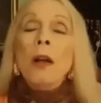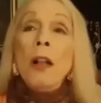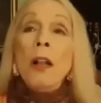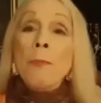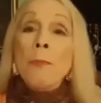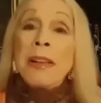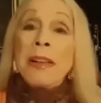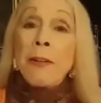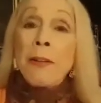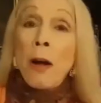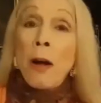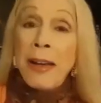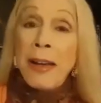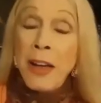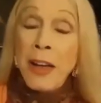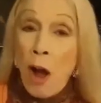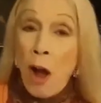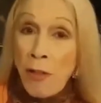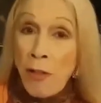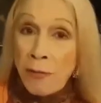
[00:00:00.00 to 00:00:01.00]
But there are
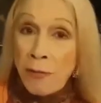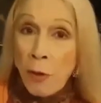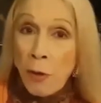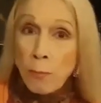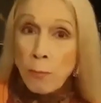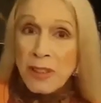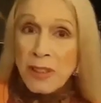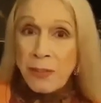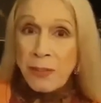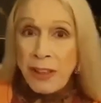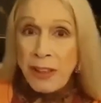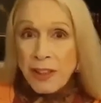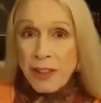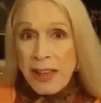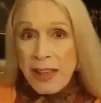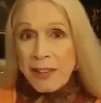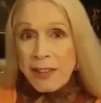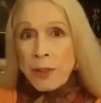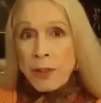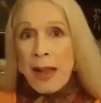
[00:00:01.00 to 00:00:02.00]
many other forms of
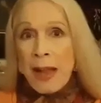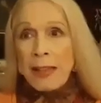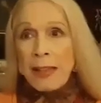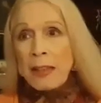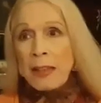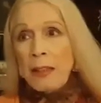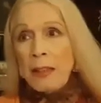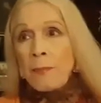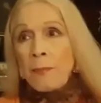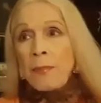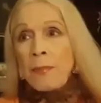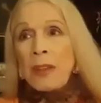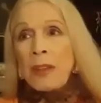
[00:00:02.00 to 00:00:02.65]
intersexuality,